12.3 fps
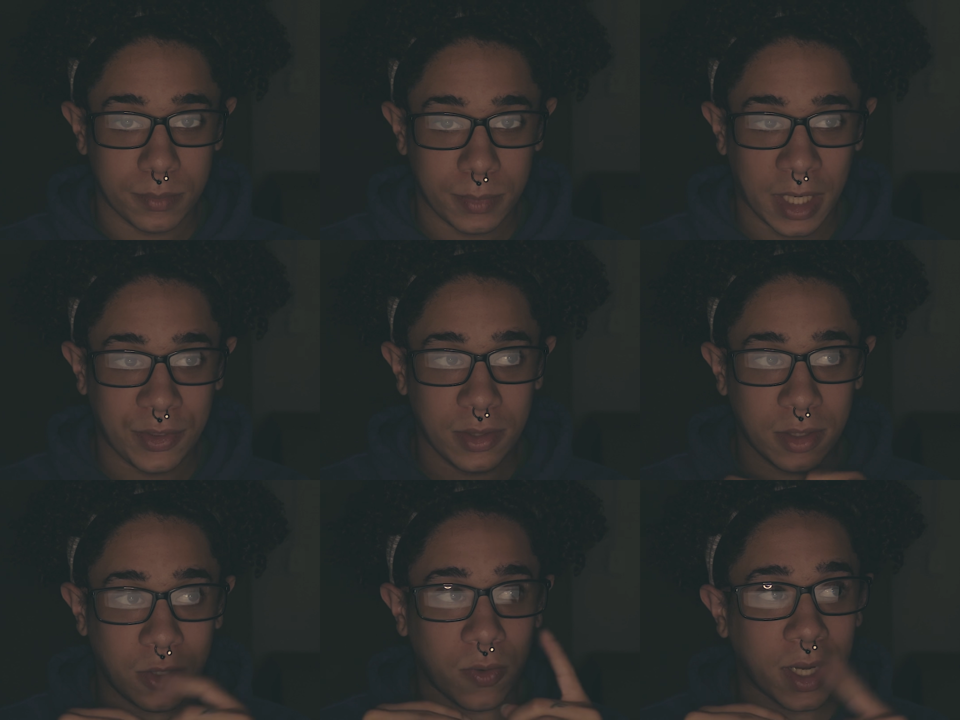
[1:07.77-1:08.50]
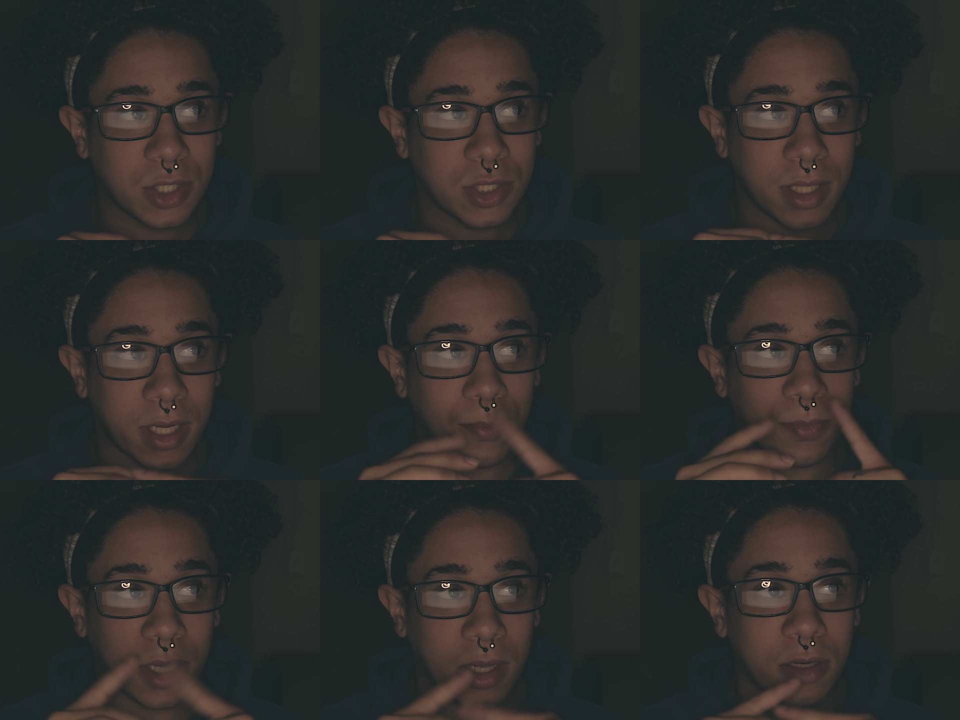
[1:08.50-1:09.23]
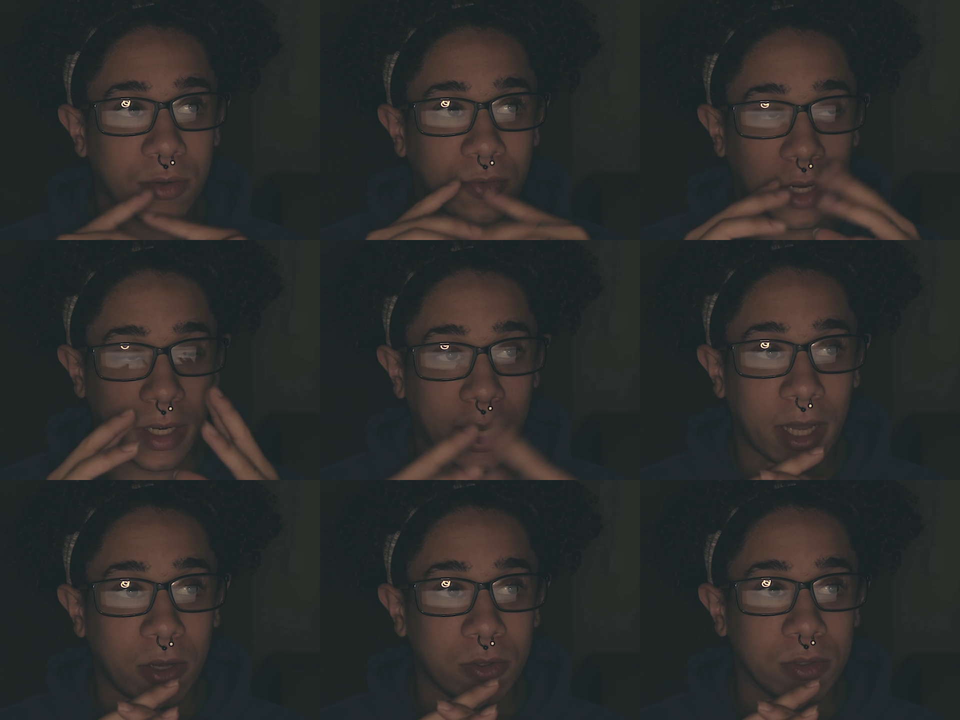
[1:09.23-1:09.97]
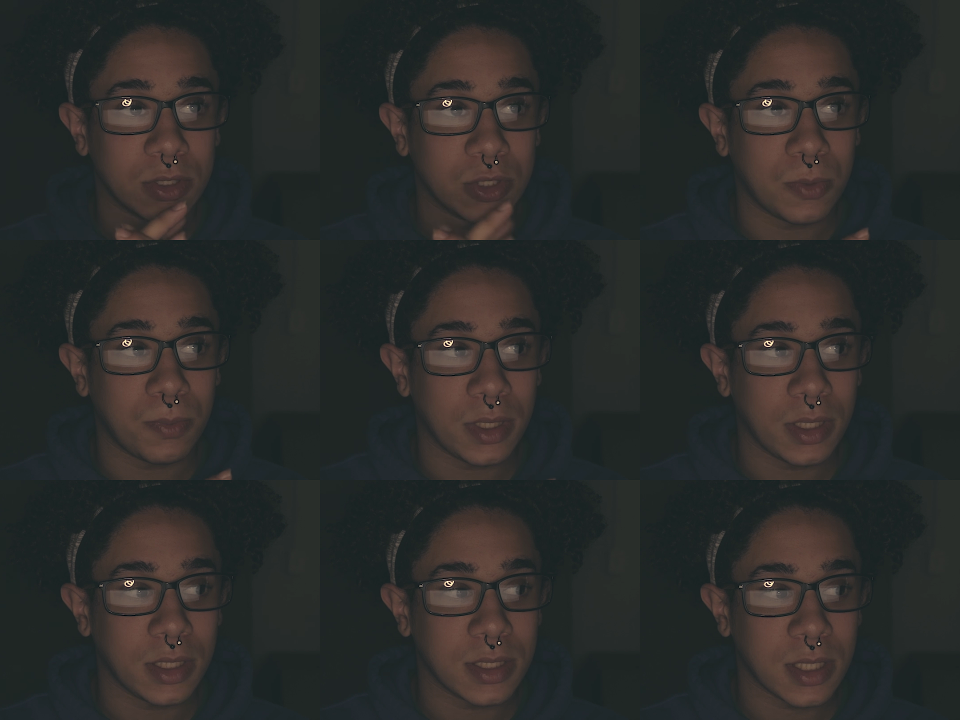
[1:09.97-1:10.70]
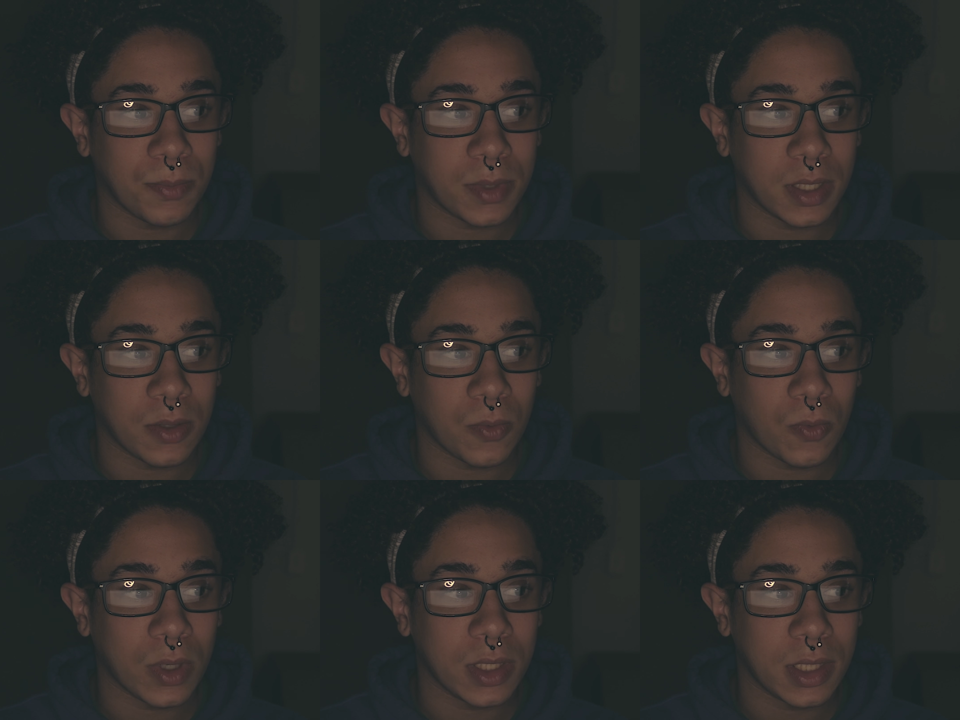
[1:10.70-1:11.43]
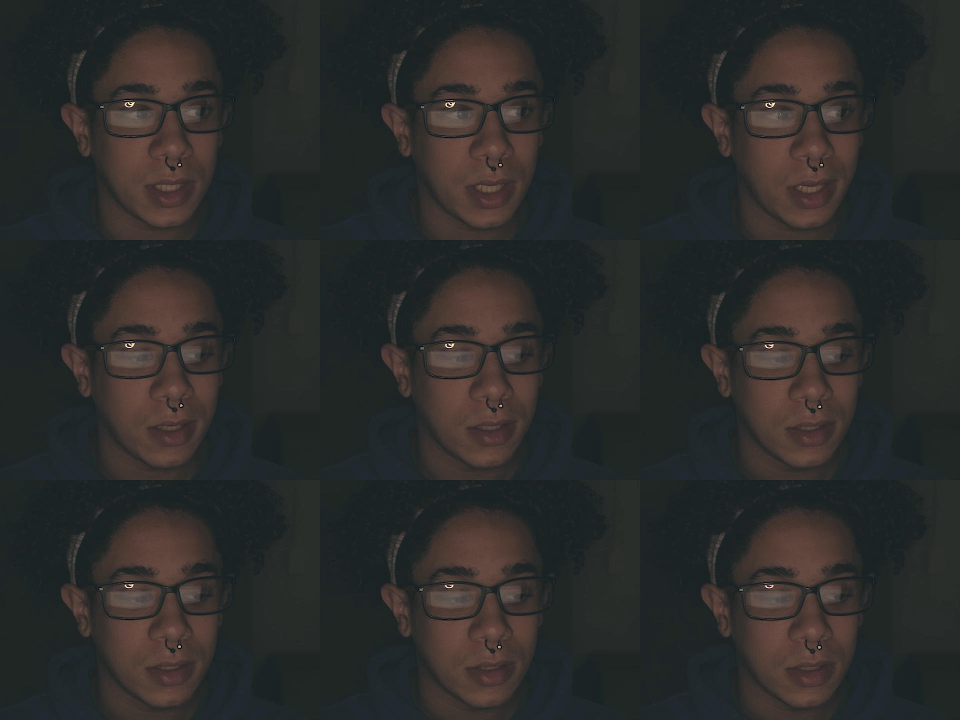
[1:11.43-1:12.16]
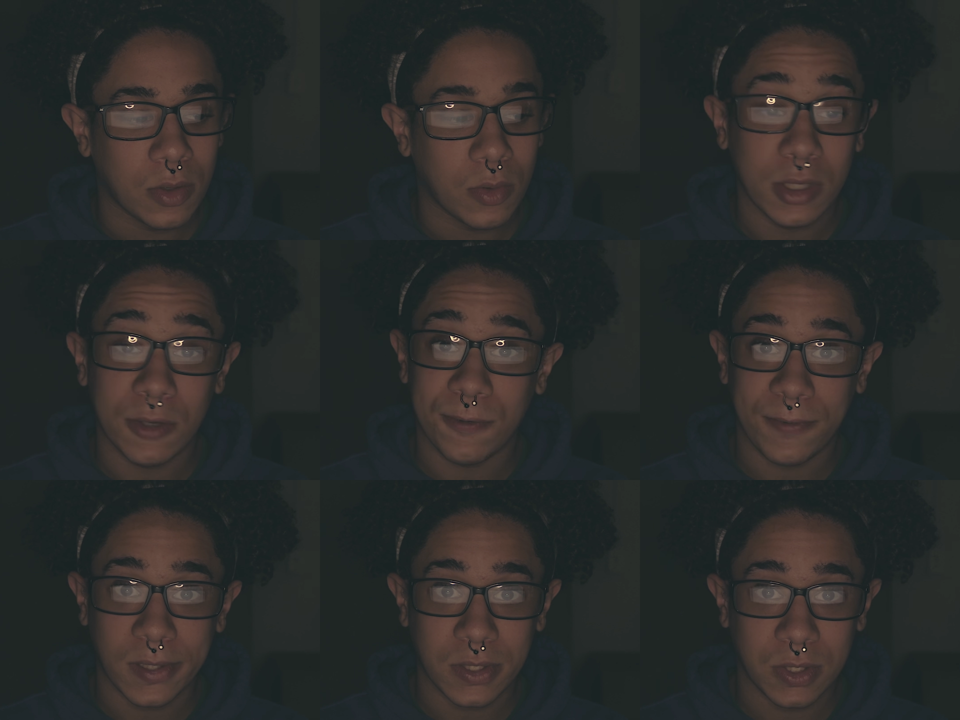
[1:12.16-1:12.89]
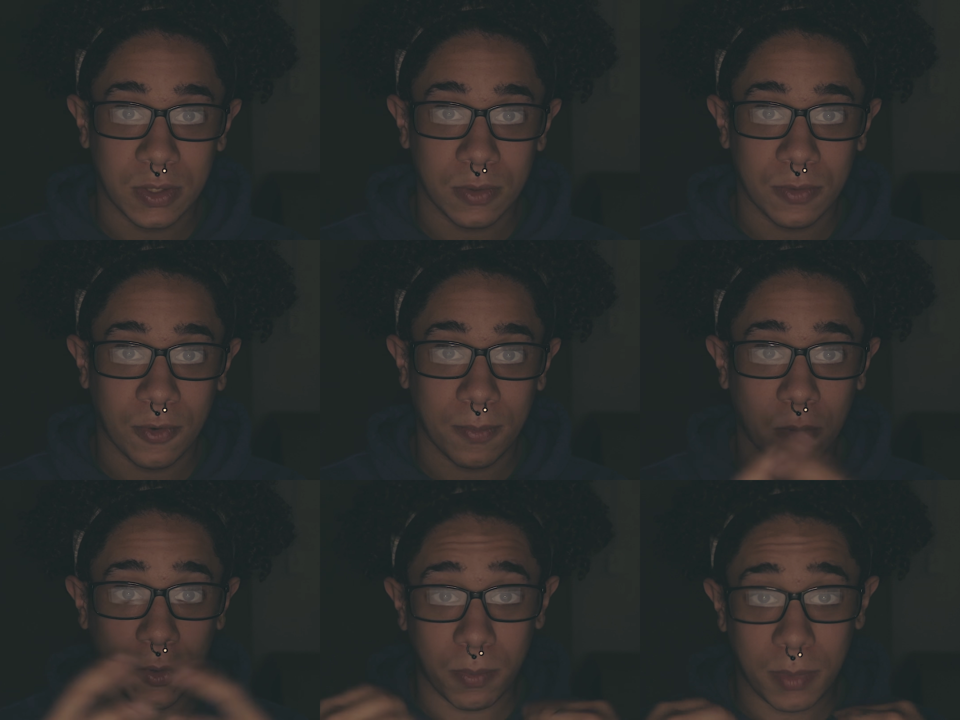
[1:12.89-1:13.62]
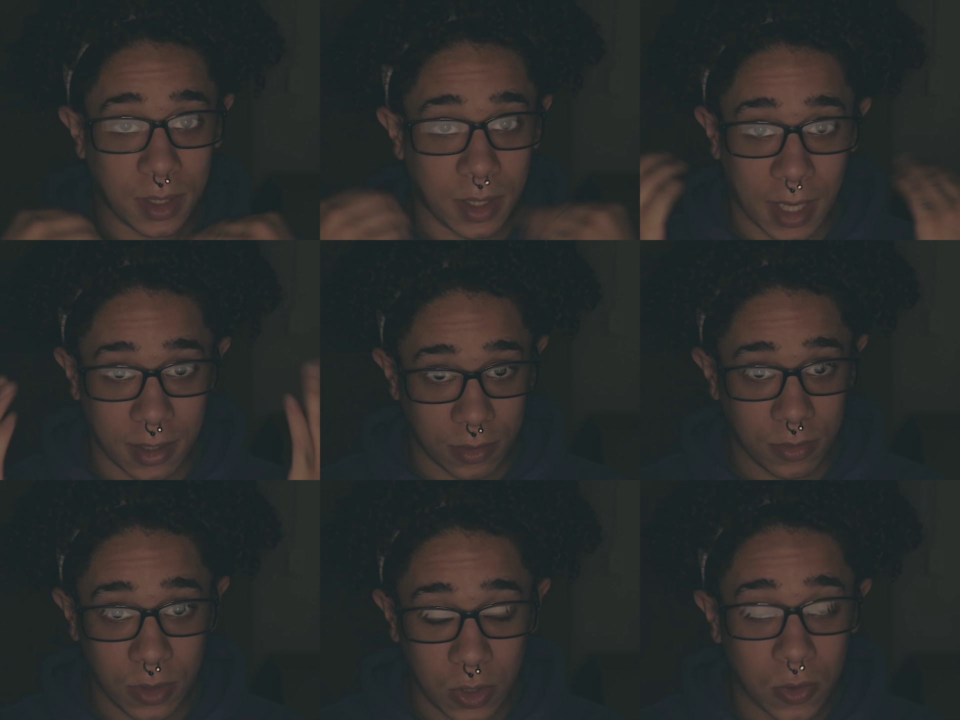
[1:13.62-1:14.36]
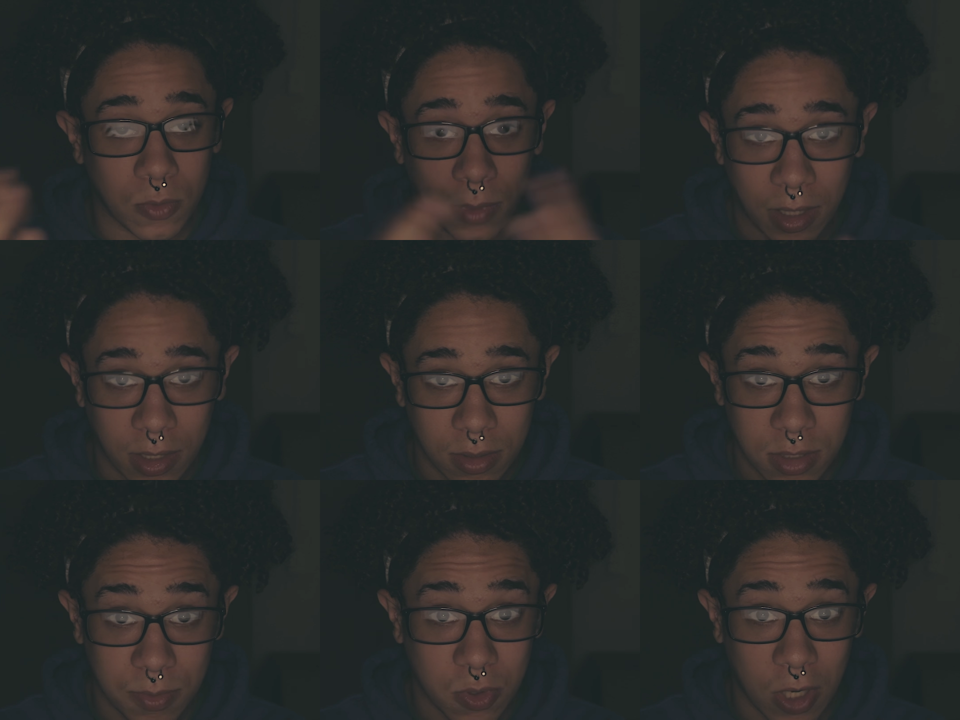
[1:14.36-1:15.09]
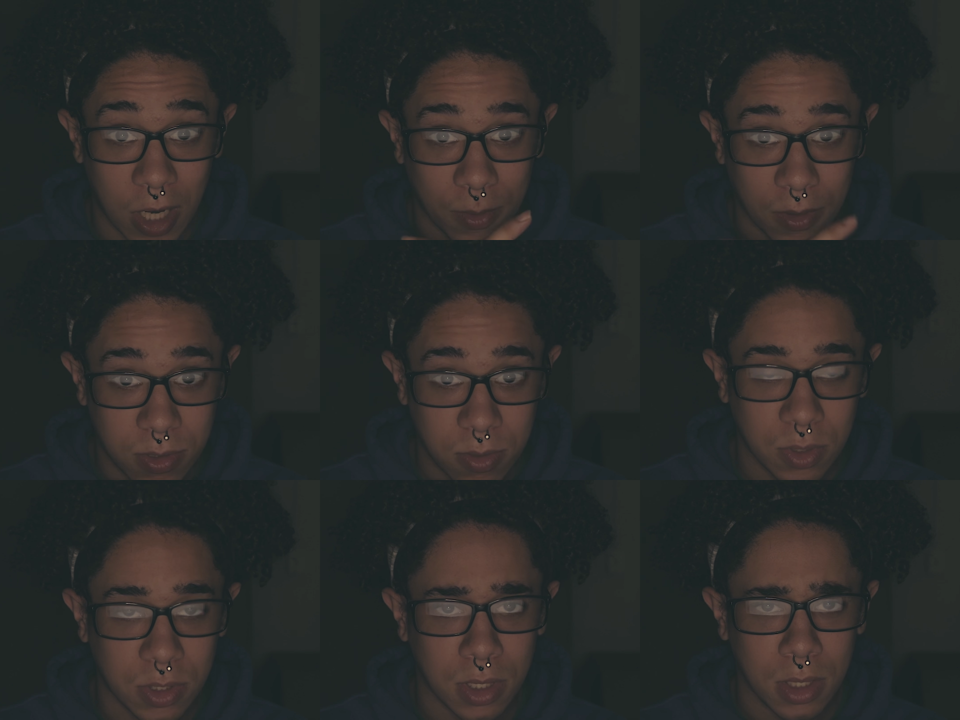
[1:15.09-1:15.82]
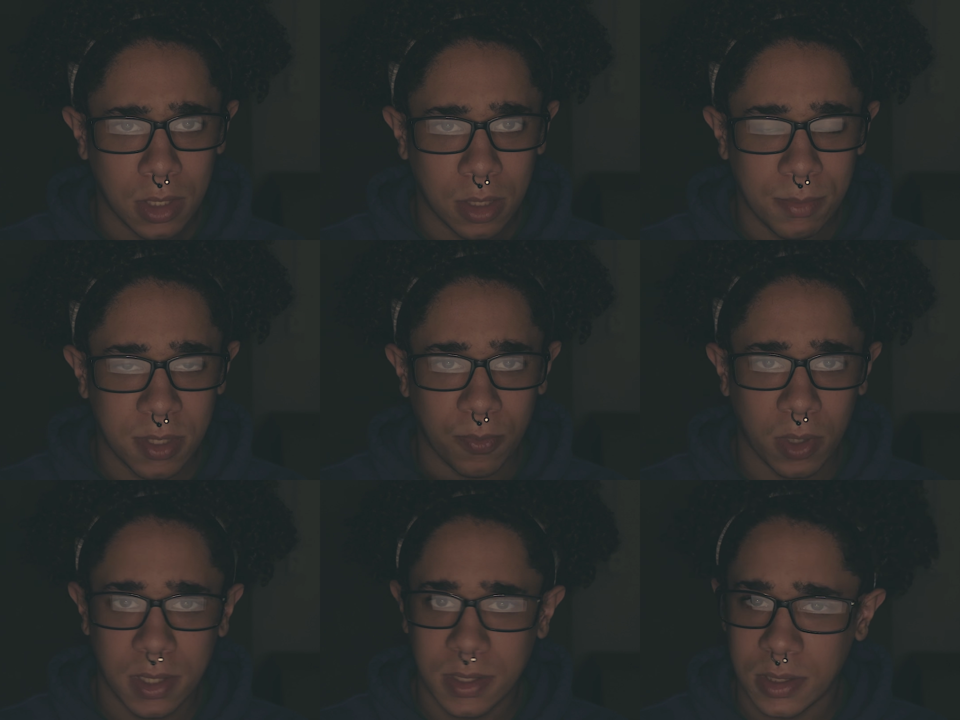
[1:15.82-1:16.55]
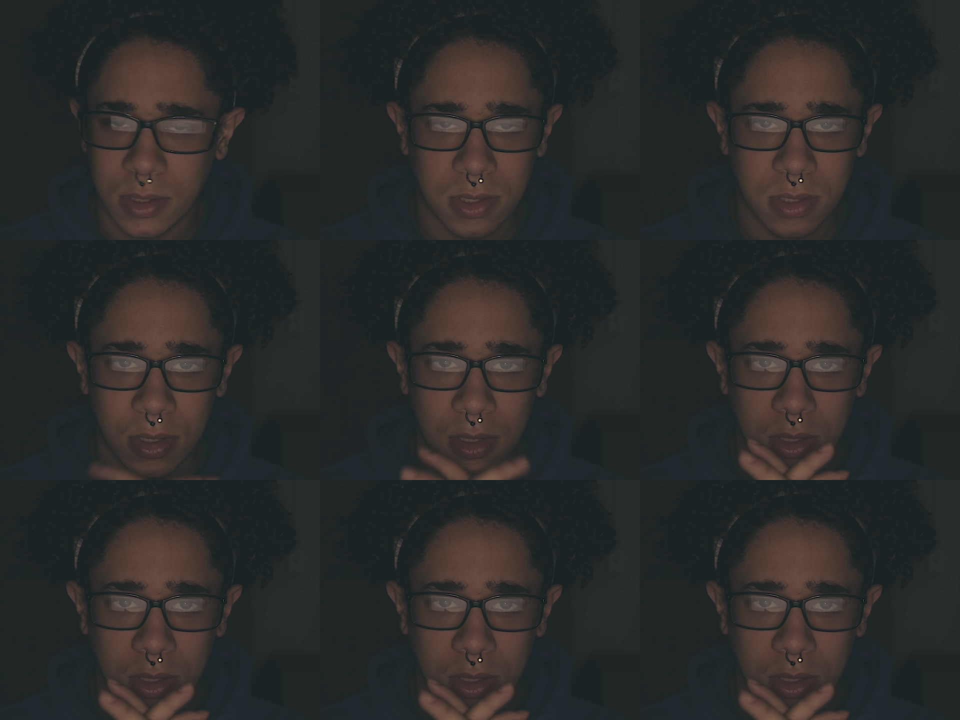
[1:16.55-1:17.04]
But I think the direction that I'm thinking of right now should be something really, really fun to do for both me and you, my subscribers, which I'm surprised there's